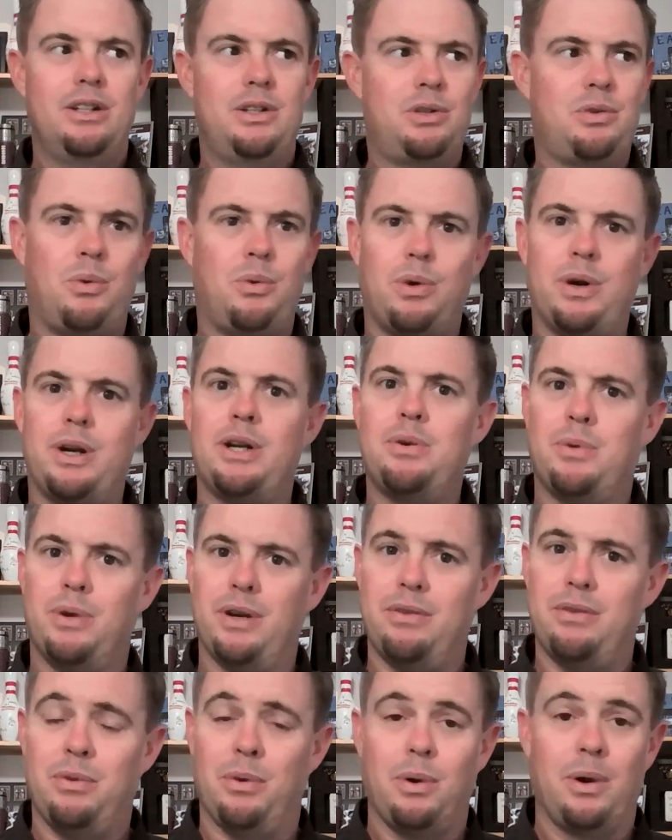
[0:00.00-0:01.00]

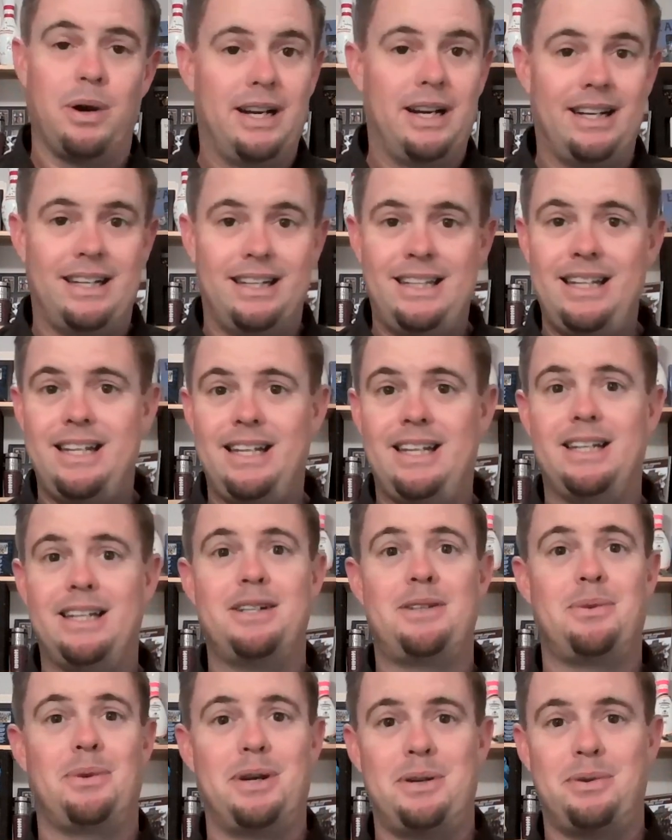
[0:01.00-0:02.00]
2024, and leading into
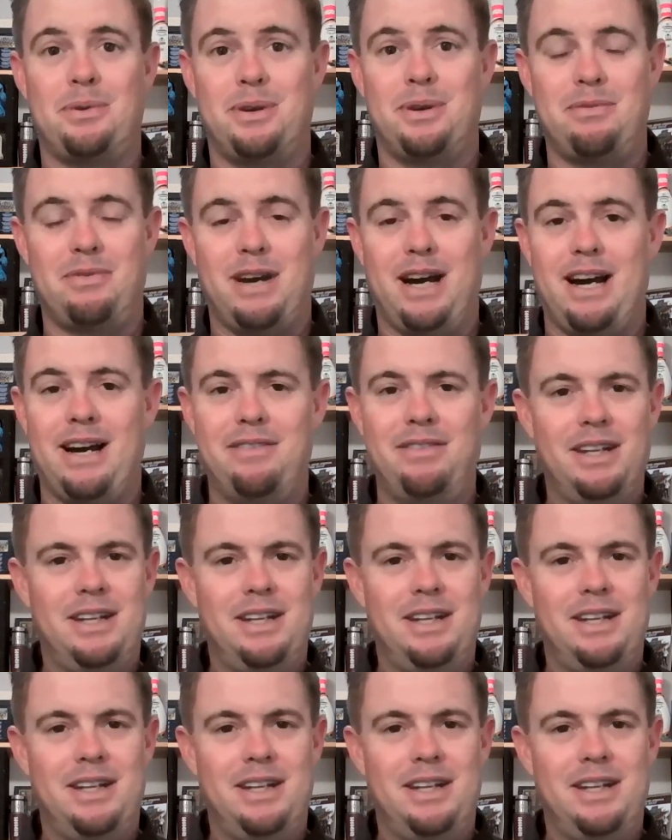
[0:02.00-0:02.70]
2025,